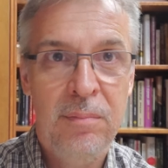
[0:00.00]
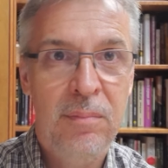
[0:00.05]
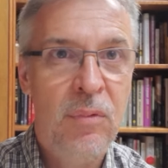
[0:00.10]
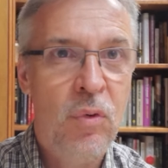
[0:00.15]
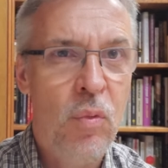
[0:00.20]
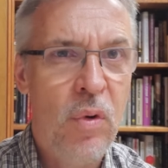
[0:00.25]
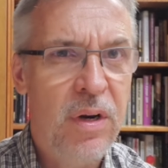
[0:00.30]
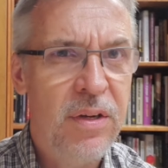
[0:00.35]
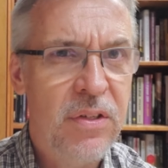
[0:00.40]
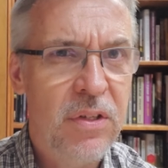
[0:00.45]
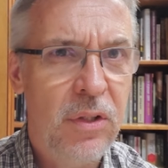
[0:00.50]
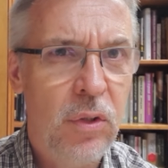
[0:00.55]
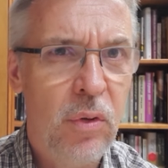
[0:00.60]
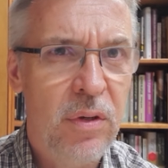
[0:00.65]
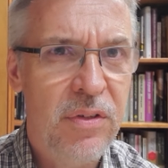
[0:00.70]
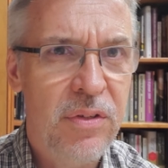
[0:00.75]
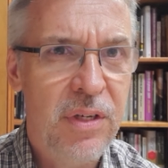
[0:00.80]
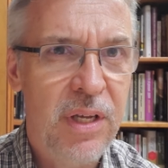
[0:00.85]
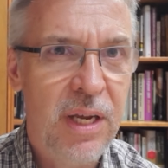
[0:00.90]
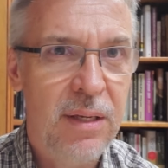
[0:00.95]
What is the
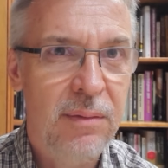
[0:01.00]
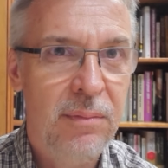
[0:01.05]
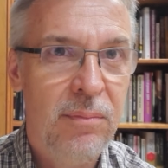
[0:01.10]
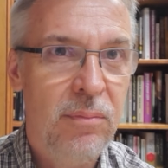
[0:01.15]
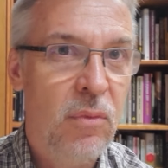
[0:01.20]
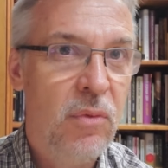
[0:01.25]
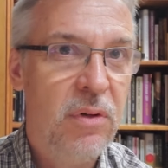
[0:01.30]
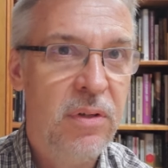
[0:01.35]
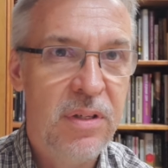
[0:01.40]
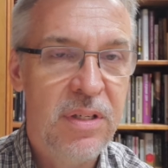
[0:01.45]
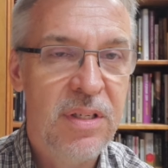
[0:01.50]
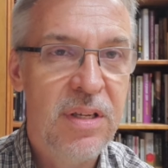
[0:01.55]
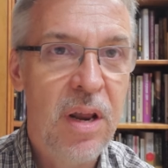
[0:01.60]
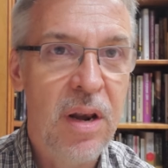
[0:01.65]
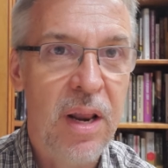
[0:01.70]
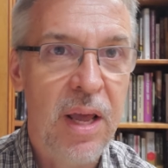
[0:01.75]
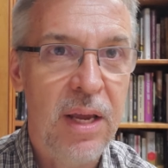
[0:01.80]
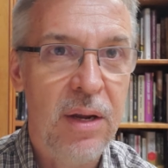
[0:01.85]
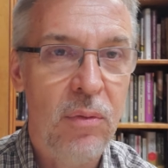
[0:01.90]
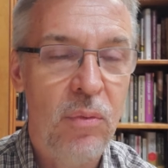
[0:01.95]
Lord's day? Well, it's
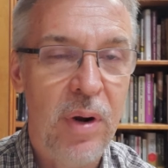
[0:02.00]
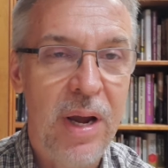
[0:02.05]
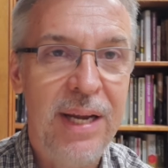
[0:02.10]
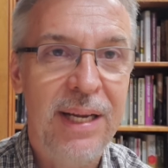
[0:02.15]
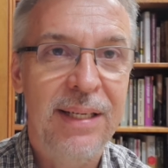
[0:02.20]
Sunday, right?